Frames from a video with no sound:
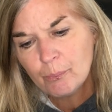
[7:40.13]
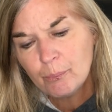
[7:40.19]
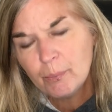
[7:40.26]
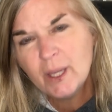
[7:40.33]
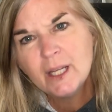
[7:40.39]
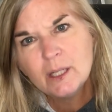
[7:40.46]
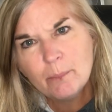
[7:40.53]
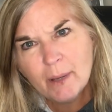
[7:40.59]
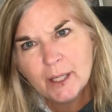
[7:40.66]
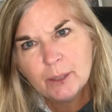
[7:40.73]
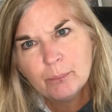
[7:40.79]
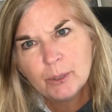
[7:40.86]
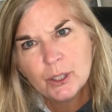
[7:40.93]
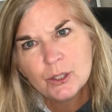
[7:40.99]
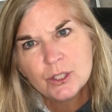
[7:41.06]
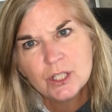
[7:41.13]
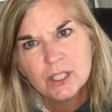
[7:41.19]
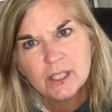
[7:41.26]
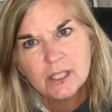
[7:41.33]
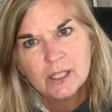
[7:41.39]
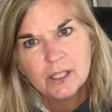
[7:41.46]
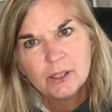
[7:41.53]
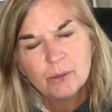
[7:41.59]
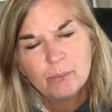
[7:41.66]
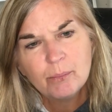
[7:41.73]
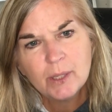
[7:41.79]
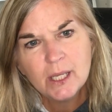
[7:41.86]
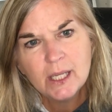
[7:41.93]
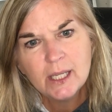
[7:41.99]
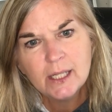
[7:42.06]
being a better person,
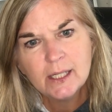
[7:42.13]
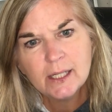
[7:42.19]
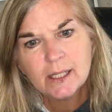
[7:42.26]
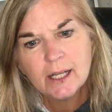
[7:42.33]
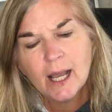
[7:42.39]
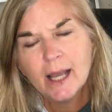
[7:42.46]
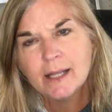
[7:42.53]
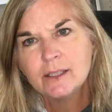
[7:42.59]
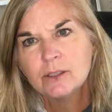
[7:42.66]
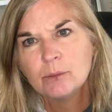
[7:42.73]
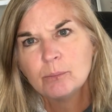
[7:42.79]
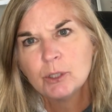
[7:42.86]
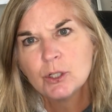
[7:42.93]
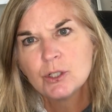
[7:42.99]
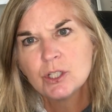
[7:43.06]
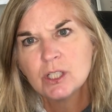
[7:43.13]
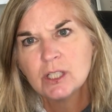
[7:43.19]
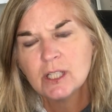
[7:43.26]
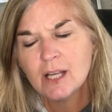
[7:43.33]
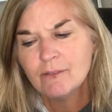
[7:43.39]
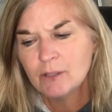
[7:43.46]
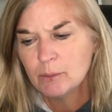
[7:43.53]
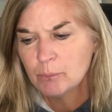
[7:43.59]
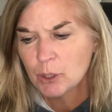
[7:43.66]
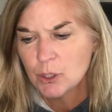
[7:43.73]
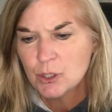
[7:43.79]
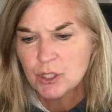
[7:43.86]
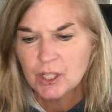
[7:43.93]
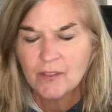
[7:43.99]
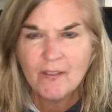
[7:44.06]
being a kinder person, a loving
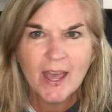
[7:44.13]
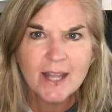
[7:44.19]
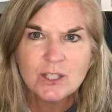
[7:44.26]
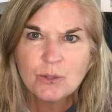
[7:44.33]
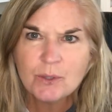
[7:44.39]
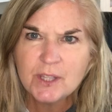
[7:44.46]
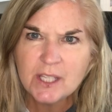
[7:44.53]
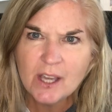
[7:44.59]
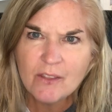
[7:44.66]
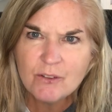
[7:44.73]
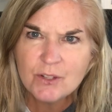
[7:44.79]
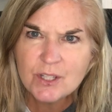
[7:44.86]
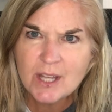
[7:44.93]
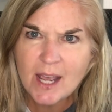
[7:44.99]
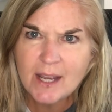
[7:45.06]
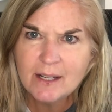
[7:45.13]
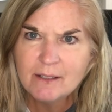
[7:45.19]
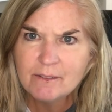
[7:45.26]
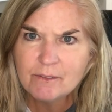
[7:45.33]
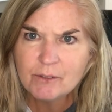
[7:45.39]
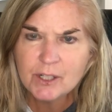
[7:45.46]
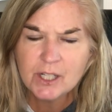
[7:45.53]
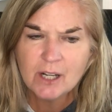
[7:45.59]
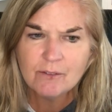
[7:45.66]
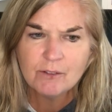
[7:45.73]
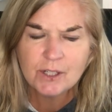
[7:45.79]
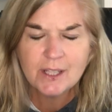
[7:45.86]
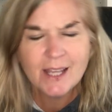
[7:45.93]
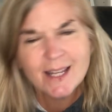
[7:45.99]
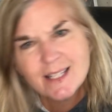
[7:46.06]
person, that's what the other side of
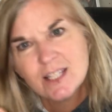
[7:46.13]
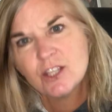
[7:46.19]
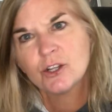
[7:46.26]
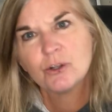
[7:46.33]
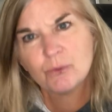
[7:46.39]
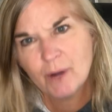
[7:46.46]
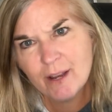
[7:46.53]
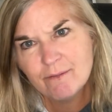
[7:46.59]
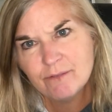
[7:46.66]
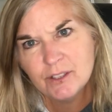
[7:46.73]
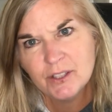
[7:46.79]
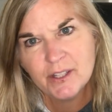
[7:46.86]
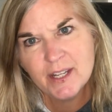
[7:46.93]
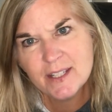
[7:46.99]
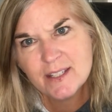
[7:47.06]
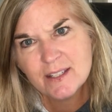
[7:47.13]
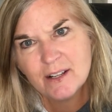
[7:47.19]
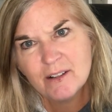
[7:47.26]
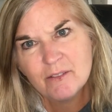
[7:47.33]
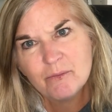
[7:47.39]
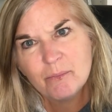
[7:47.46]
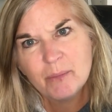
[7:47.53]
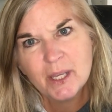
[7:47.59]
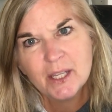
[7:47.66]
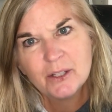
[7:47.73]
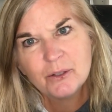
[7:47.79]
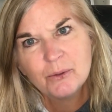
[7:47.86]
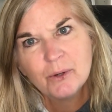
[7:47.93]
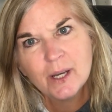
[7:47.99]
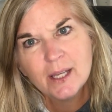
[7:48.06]
recovery, that's the gratefulness of being
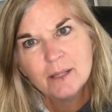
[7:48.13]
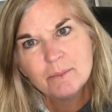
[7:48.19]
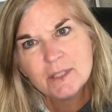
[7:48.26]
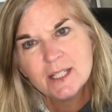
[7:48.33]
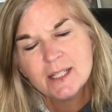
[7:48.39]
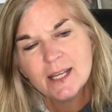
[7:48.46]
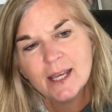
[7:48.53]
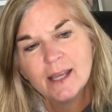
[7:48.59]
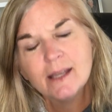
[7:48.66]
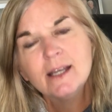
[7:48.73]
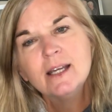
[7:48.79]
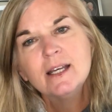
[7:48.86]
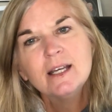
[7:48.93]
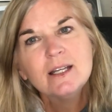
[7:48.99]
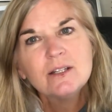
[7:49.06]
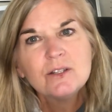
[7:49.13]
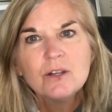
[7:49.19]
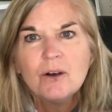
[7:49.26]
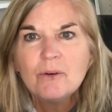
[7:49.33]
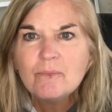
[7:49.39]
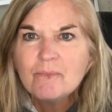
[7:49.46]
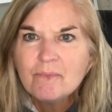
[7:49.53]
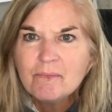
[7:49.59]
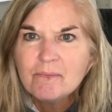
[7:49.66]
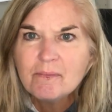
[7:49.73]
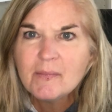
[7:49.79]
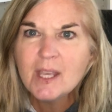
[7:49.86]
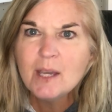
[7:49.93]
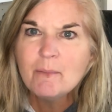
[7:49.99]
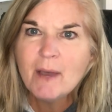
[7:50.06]
who I am today. So,
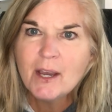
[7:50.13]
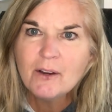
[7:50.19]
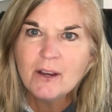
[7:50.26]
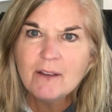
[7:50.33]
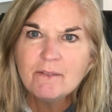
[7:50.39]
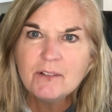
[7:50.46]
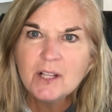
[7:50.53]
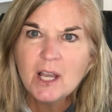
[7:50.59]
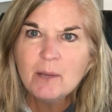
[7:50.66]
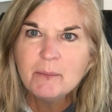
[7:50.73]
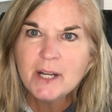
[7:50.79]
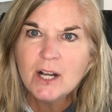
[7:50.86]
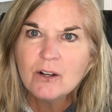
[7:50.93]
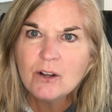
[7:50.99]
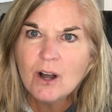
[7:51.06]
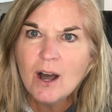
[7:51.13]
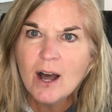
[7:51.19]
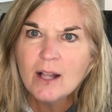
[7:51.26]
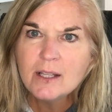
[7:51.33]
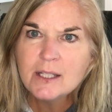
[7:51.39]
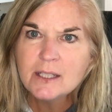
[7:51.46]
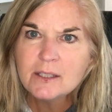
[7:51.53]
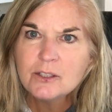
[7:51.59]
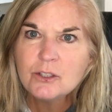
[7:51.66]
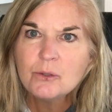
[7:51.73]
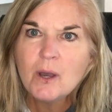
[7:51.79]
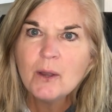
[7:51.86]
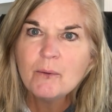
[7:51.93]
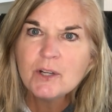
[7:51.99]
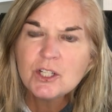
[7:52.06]
am I grateful I'm an alcoholic? Do
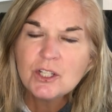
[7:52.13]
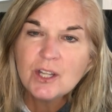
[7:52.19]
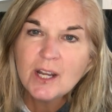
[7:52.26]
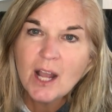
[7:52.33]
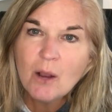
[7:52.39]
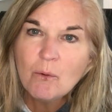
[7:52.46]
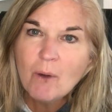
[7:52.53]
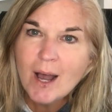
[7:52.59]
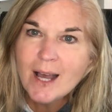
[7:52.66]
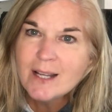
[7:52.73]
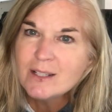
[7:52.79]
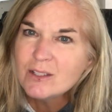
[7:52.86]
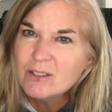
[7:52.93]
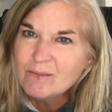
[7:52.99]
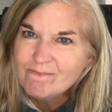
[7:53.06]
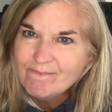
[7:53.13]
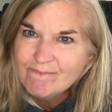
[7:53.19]
I wish that I was?